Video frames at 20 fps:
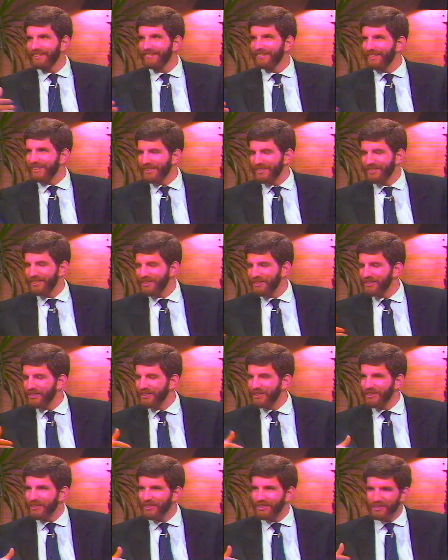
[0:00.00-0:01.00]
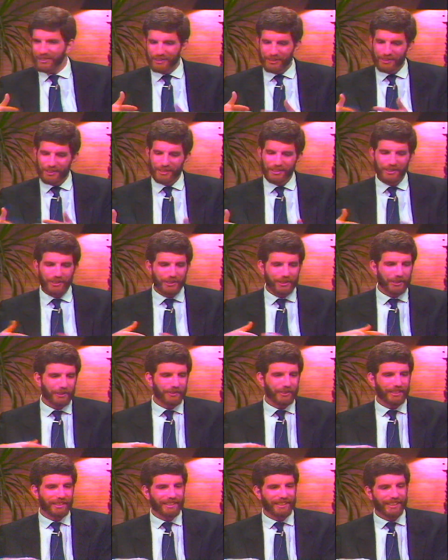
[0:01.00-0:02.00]
because Jesus is
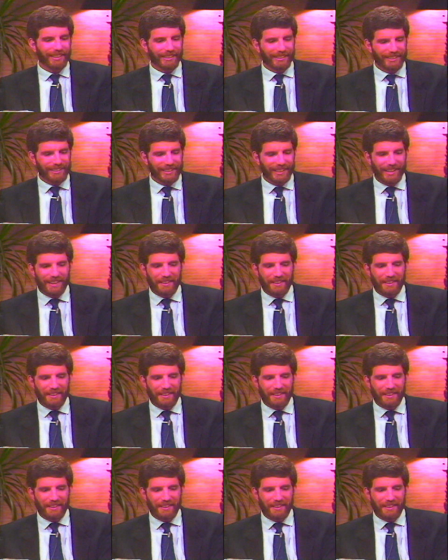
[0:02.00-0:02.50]
Yeshua in English.